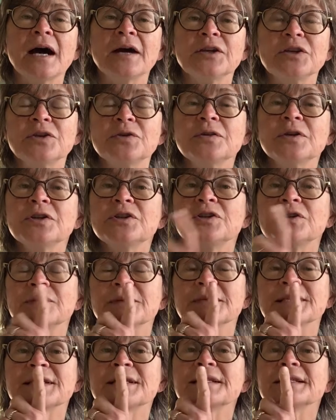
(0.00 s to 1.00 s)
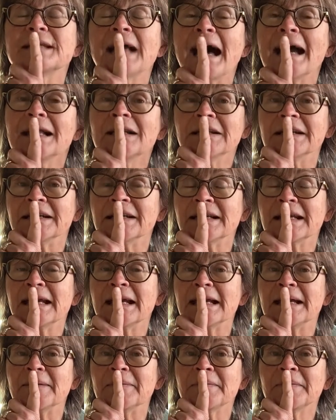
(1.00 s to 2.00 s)
you could do a silent
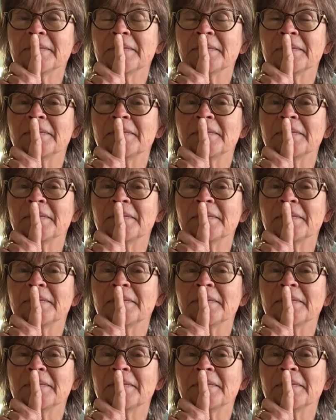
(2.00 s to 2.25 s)
game.